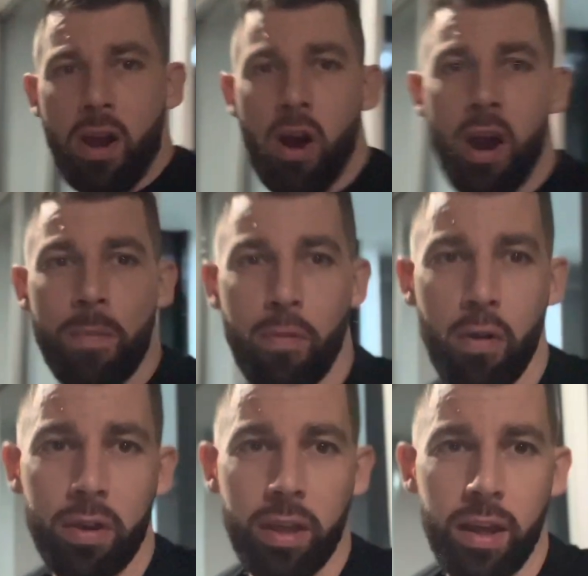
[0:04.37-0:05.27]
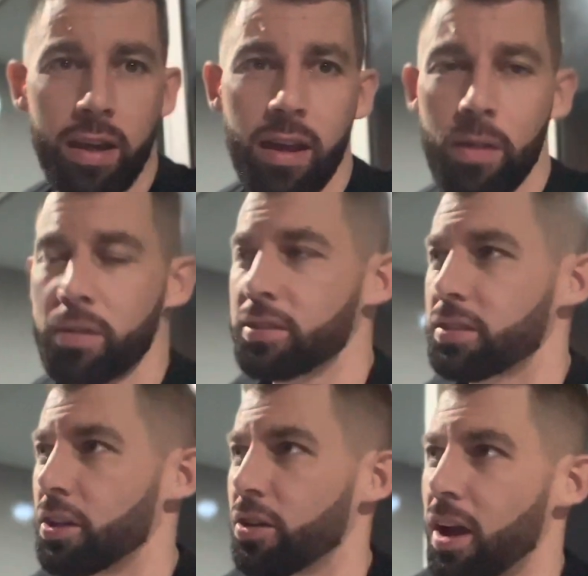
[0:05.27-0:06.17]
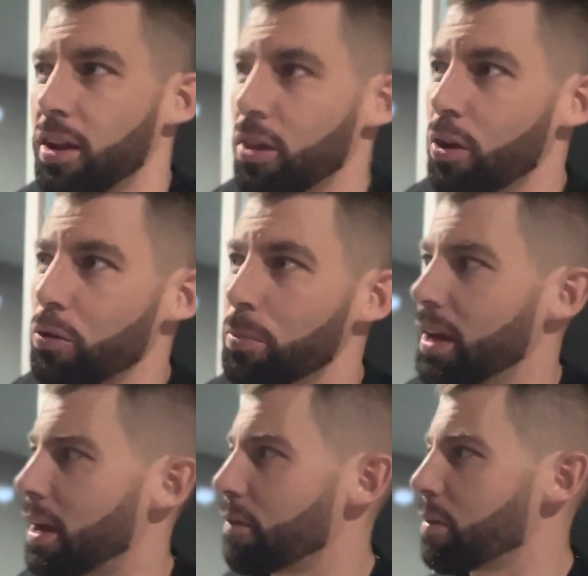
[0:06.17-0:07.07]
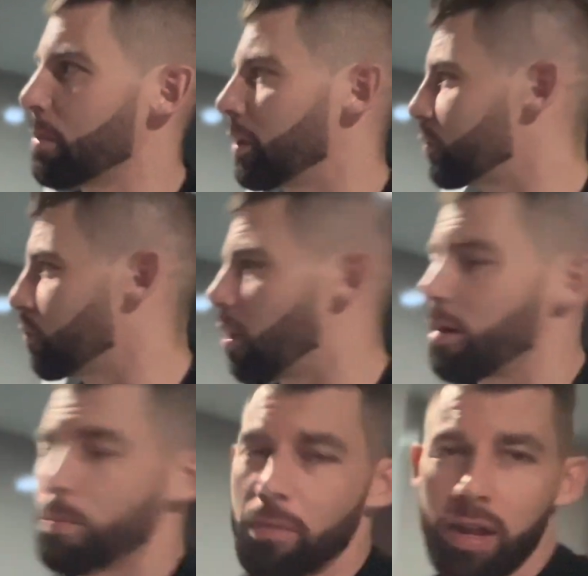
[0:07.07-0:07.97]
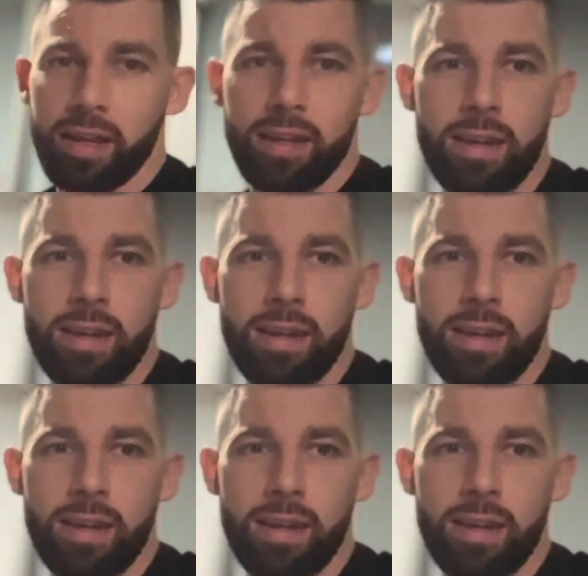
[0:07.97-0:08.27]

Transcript: heartbroken, I want to say you're not alone, man. Everybody goes through heartbreak.